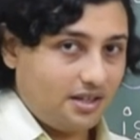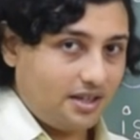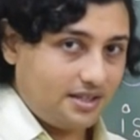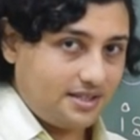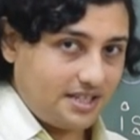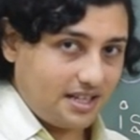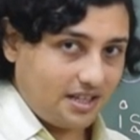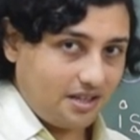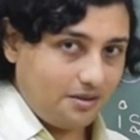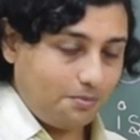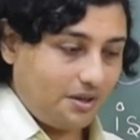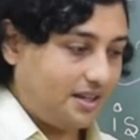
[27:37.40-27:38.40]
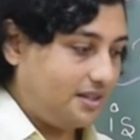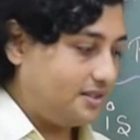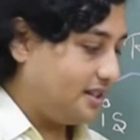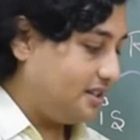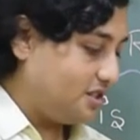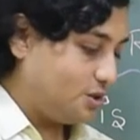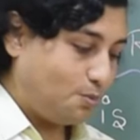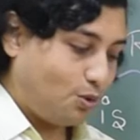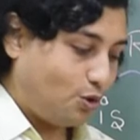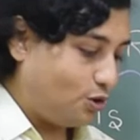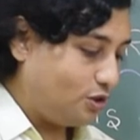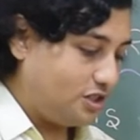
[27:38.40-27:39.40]
it is taking place in
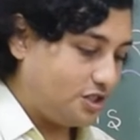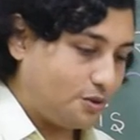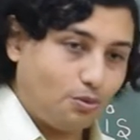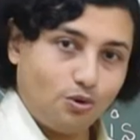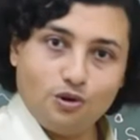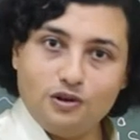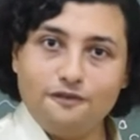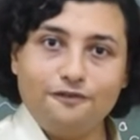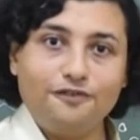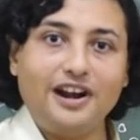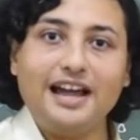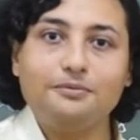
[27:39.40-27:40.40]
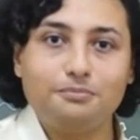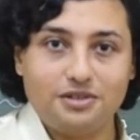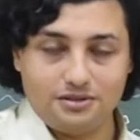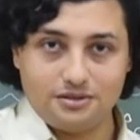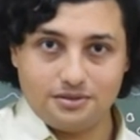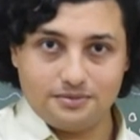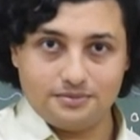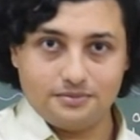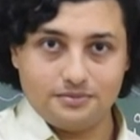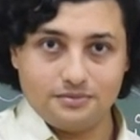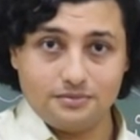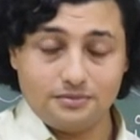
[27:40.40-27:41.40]
small, small fragments.
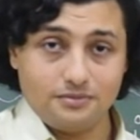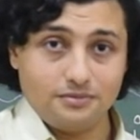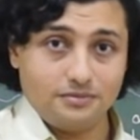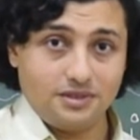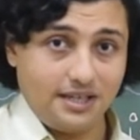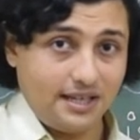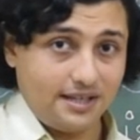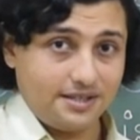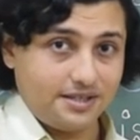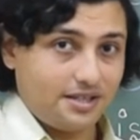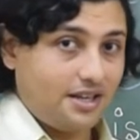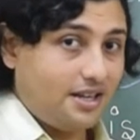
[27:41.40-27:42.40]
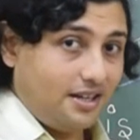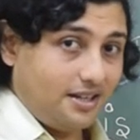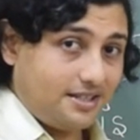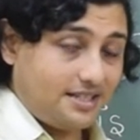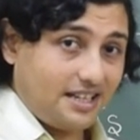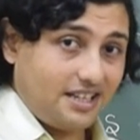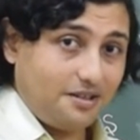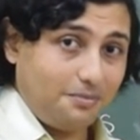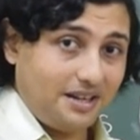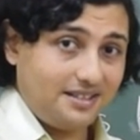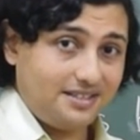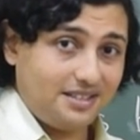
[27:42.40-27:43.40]
Yes, it is taking
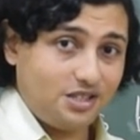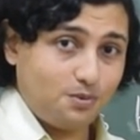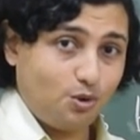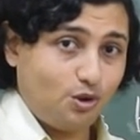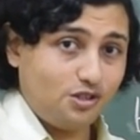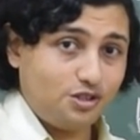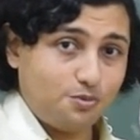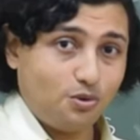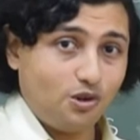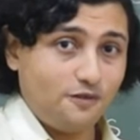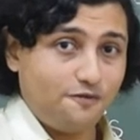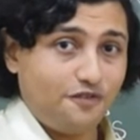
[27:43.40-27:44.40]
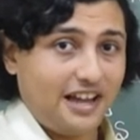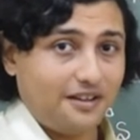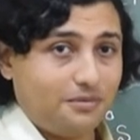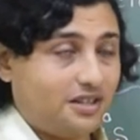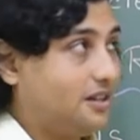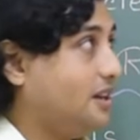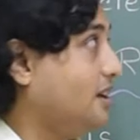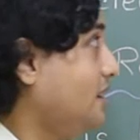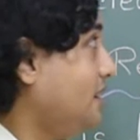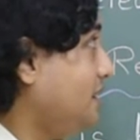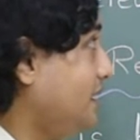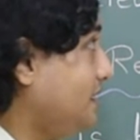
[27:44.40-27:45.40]
place in small, small fragment.
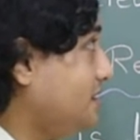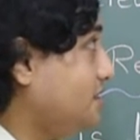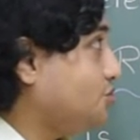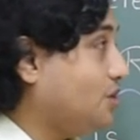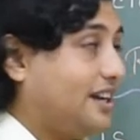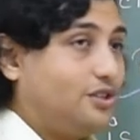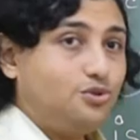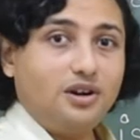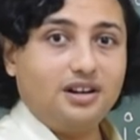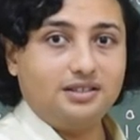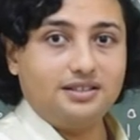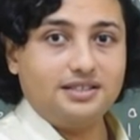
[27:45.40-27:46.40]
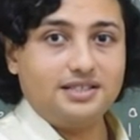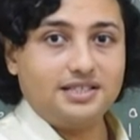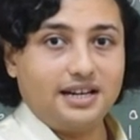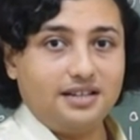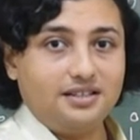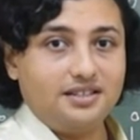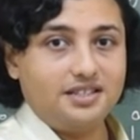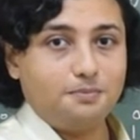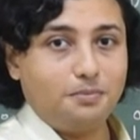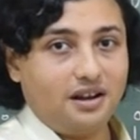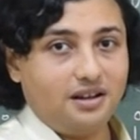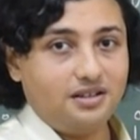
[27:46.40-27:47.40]
Let us try to understand this
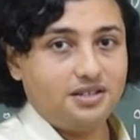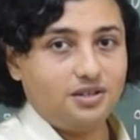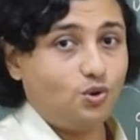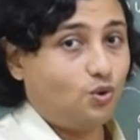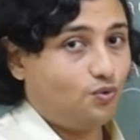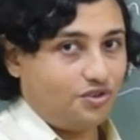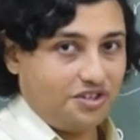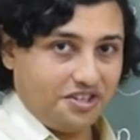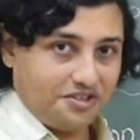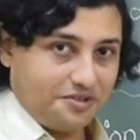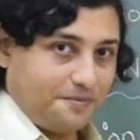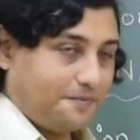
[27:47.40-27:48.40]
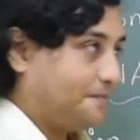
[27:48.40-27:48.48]
part over here.